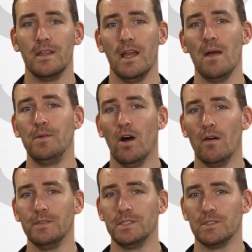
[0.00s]
The IP
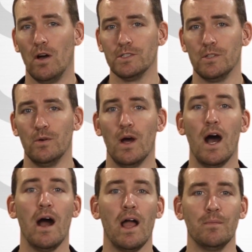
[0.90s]
Office is also a
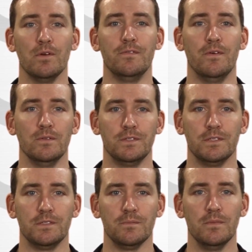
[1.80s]
hybrid phone
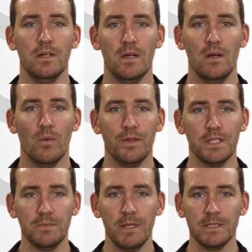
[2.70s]
system. What
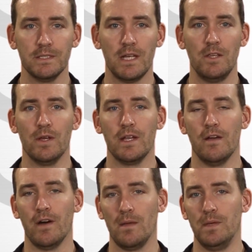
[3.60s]
this means is that you can
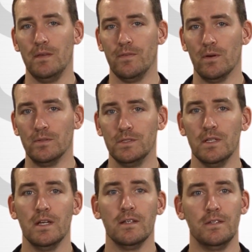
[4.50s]
have IP phones,
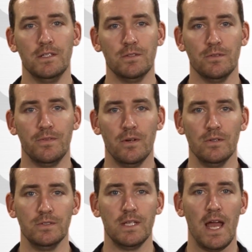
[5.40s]
digital
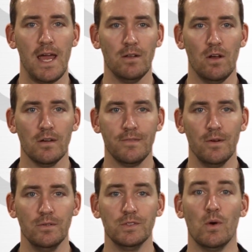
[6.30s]
phones, analog
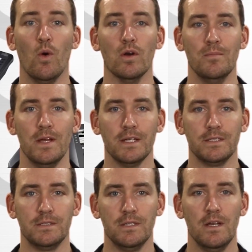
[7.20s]
phones, or a
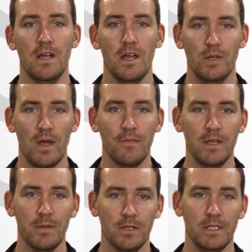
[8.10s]
mix. You have
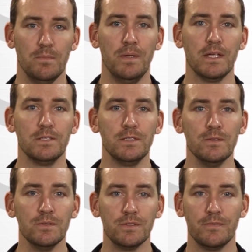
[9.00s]
the ability to pick and
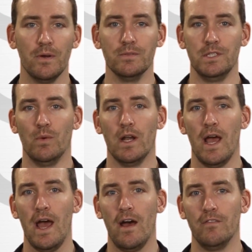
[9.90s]
choose the phones you want to
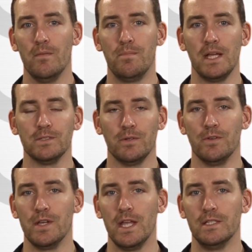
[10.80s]
have based on
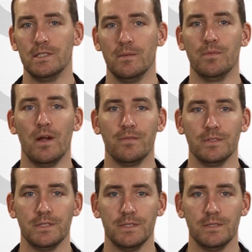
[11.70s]
your needs and
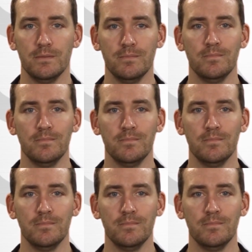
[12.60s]
preferences.